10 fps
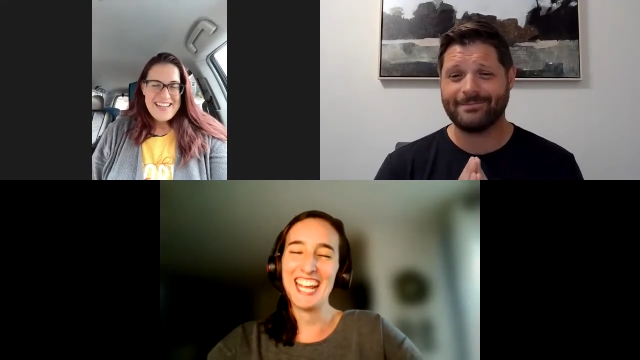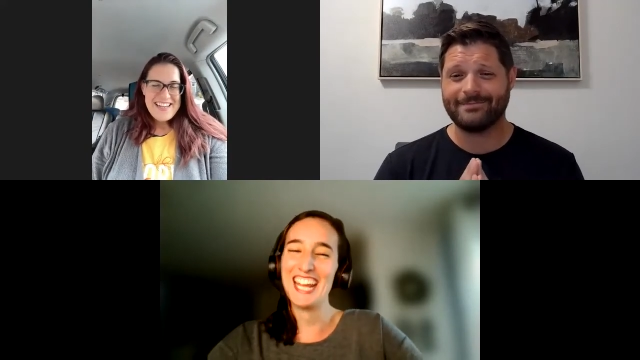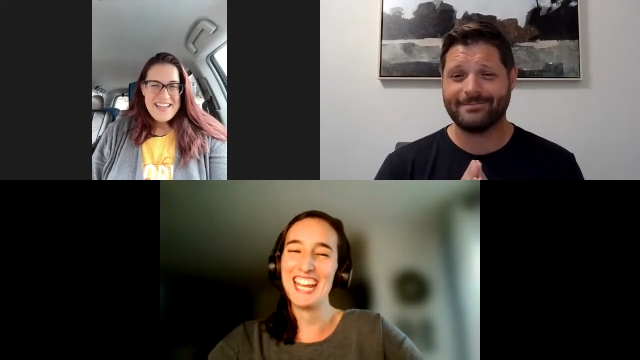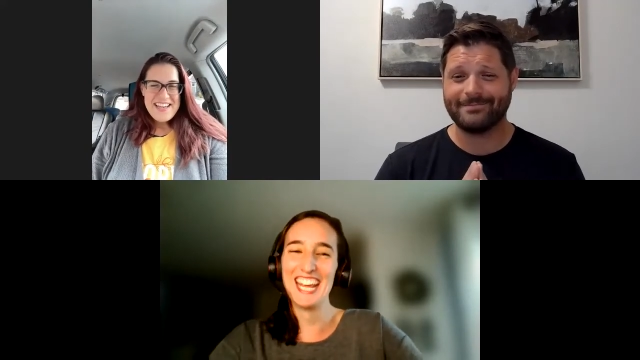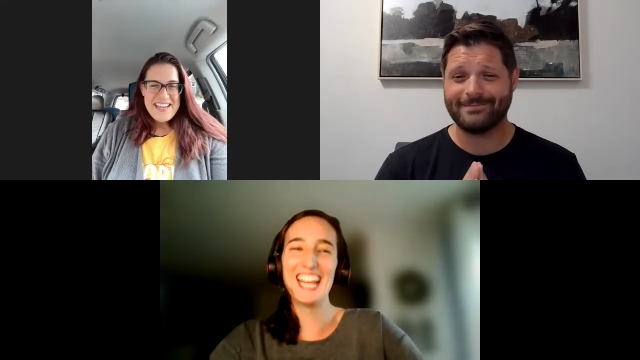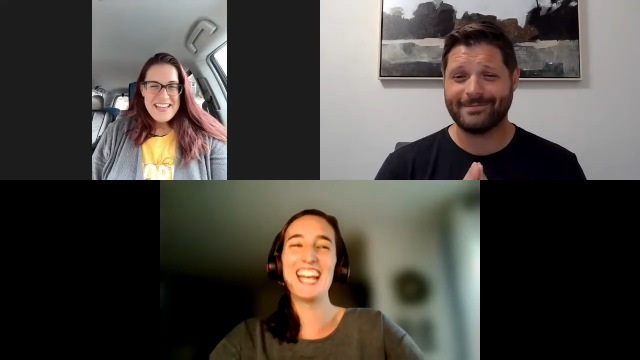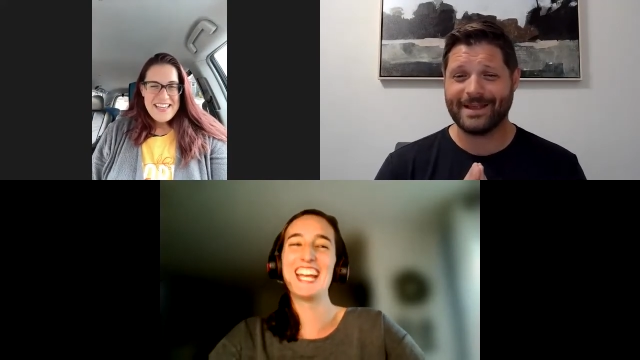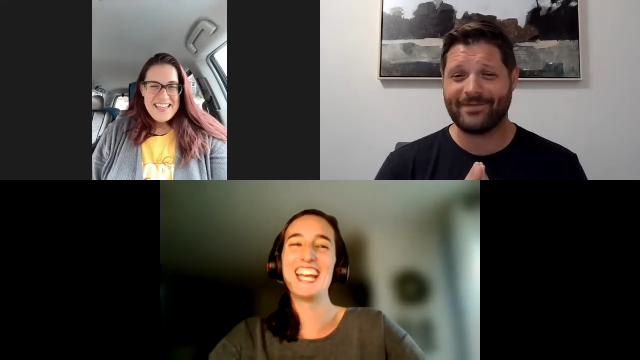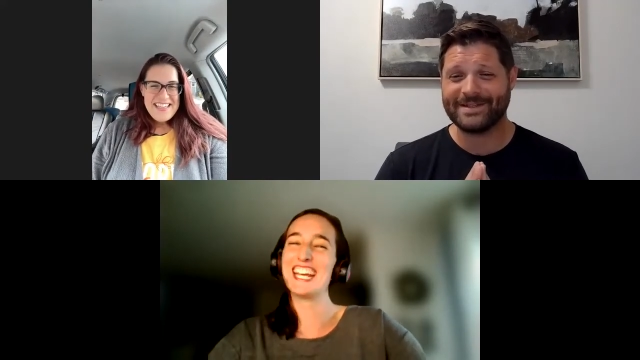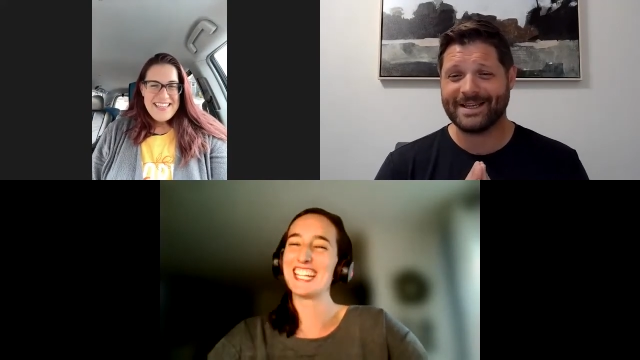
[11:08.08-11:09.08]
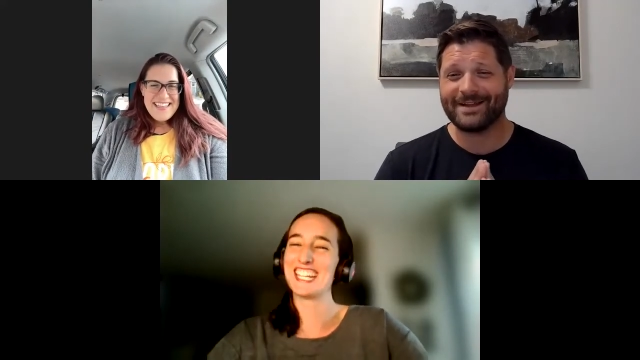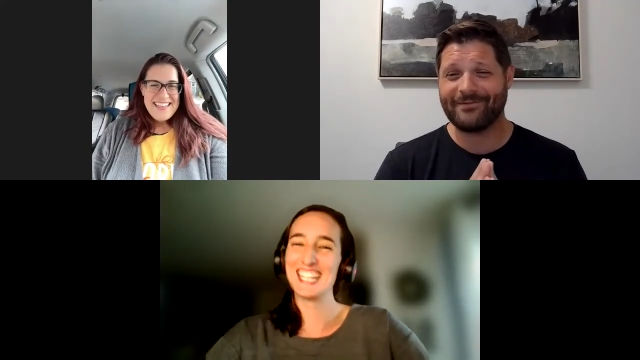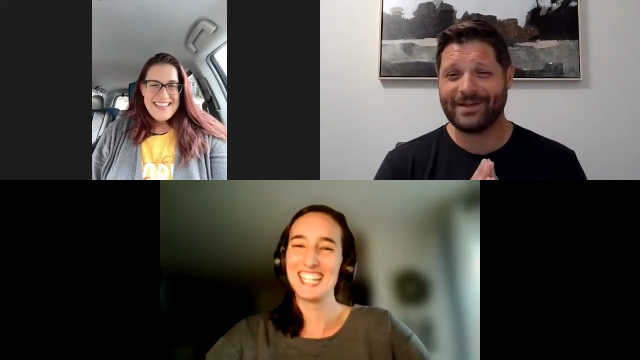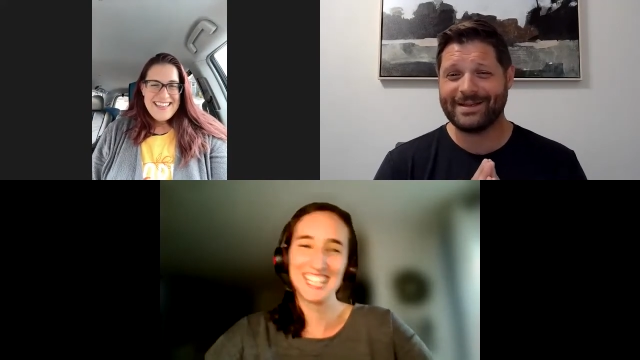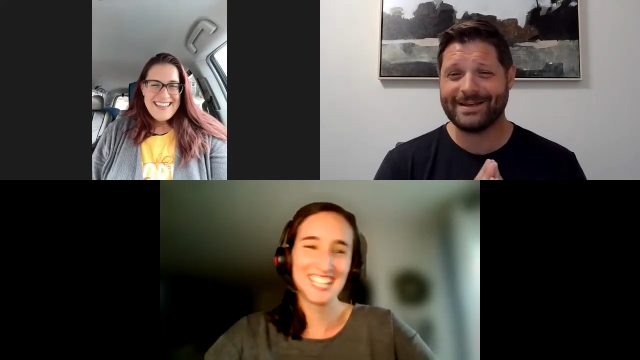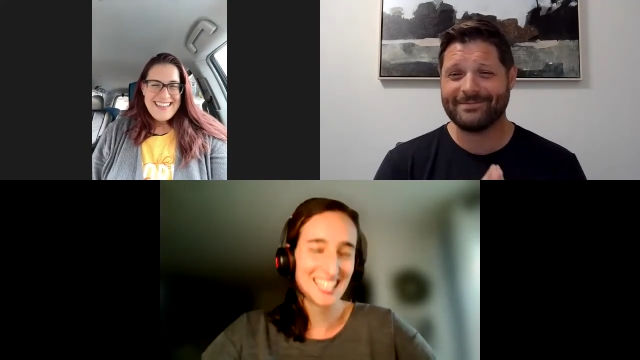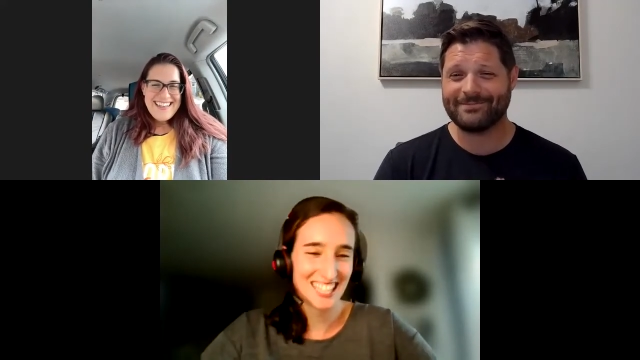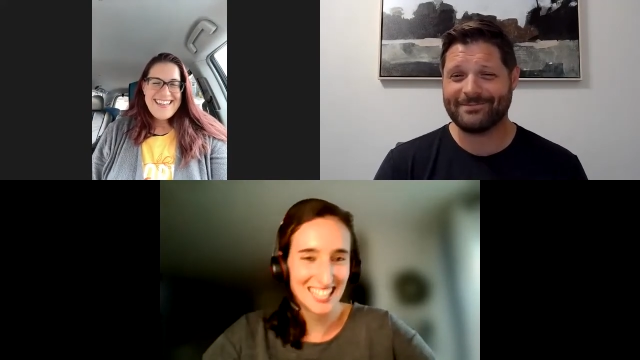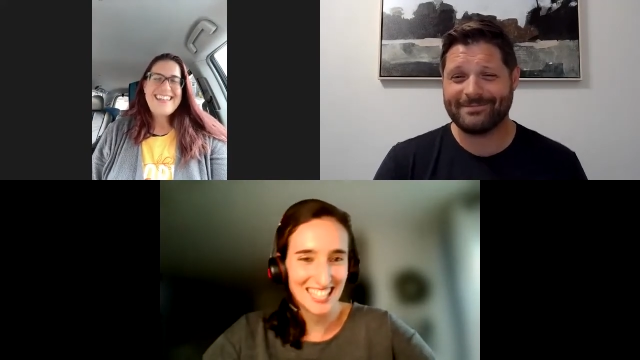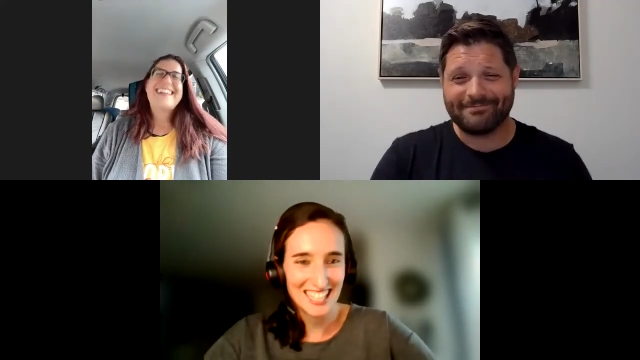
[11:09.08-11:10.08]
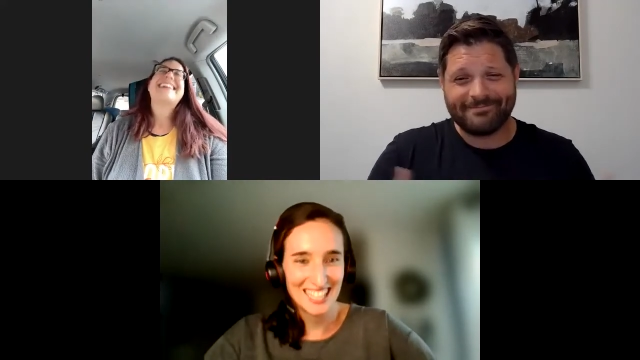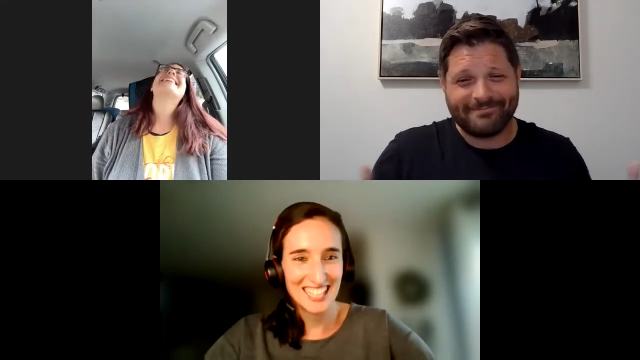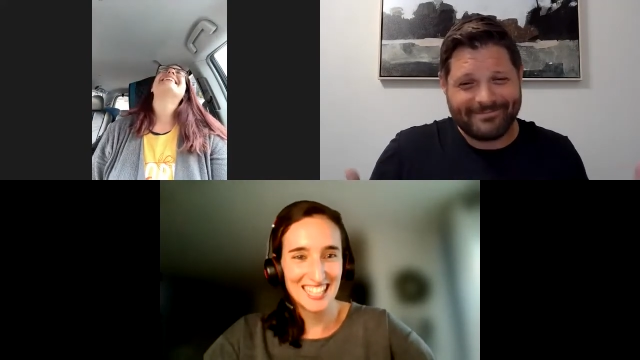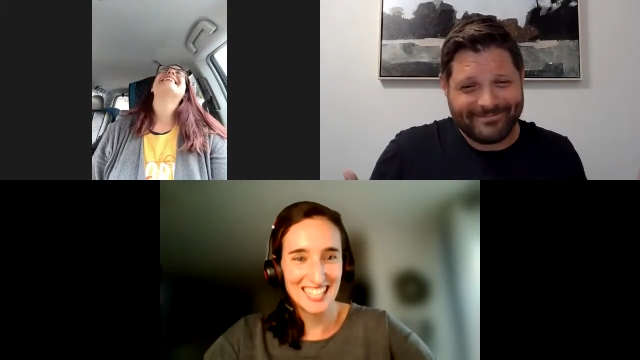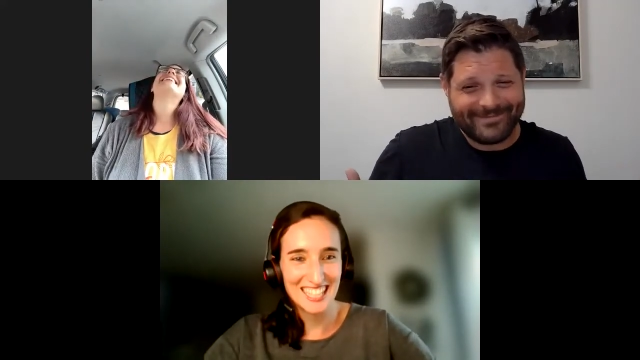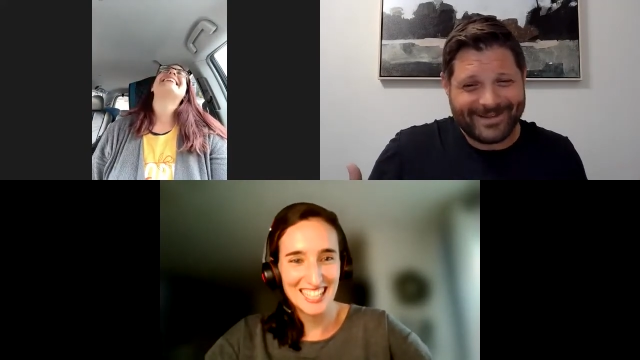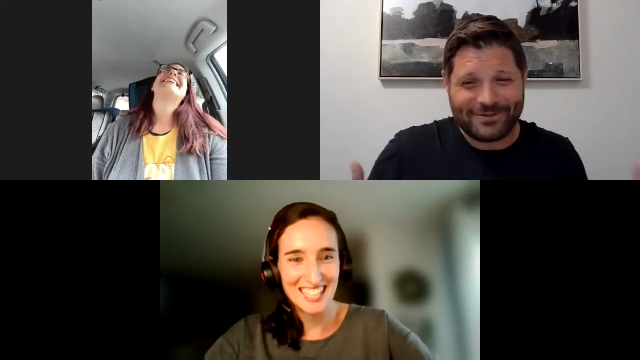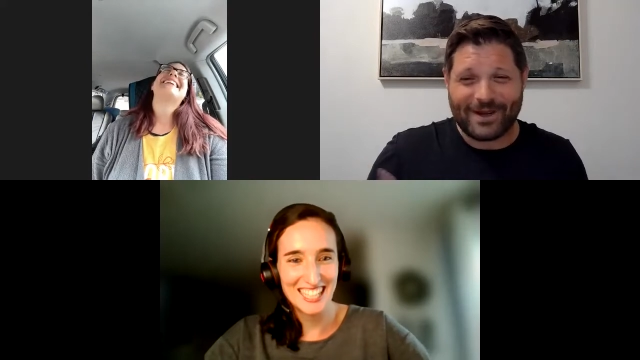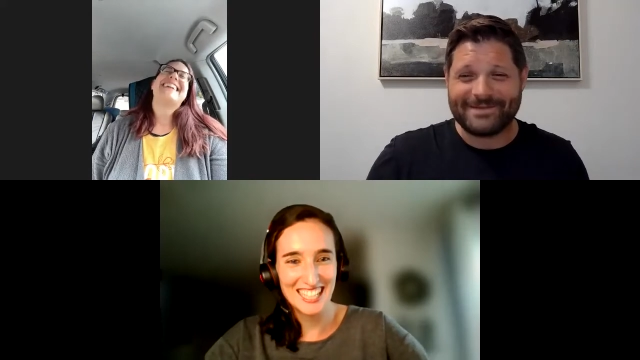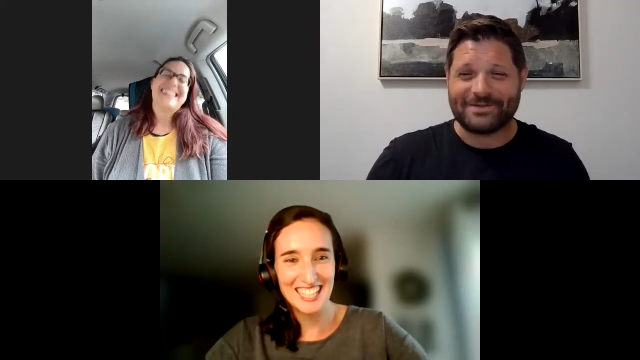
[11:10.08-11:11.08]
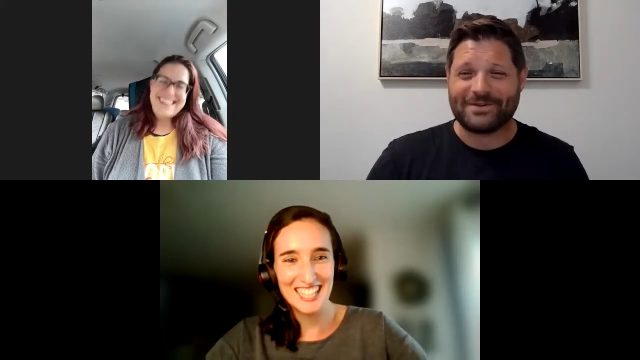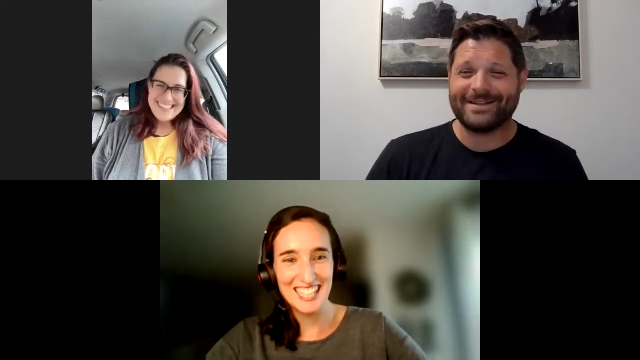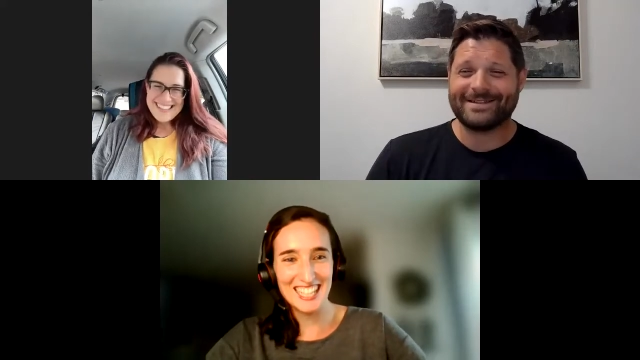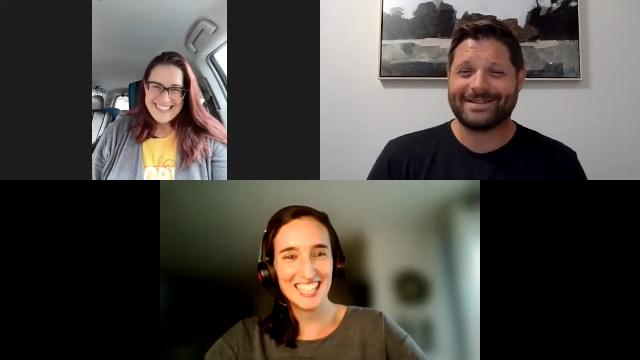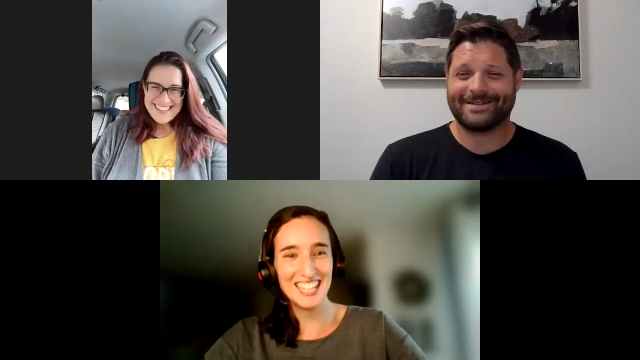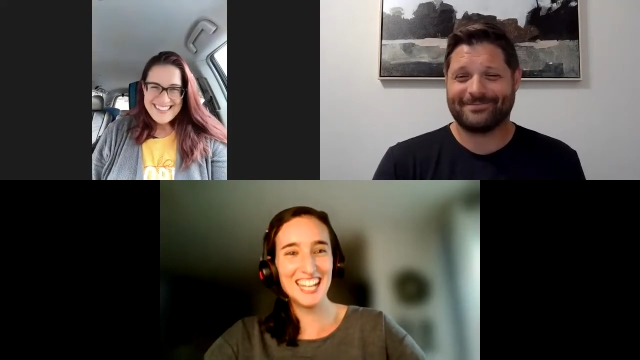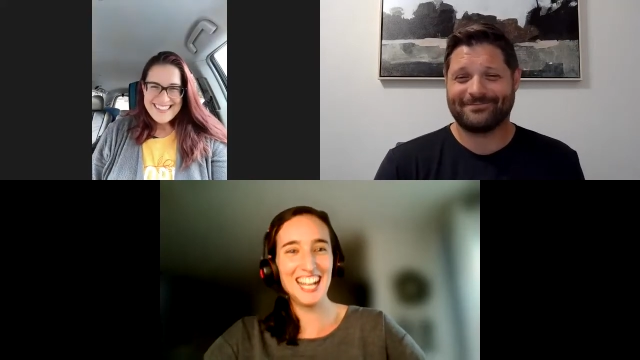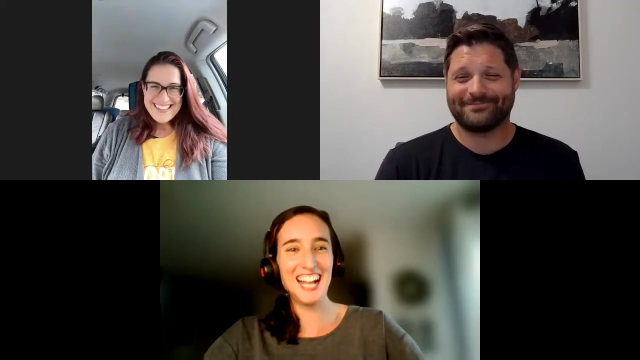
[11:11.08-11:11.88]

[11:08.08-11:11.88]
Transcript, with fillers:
Speaker 1: if it's inconvenient drives her nuts.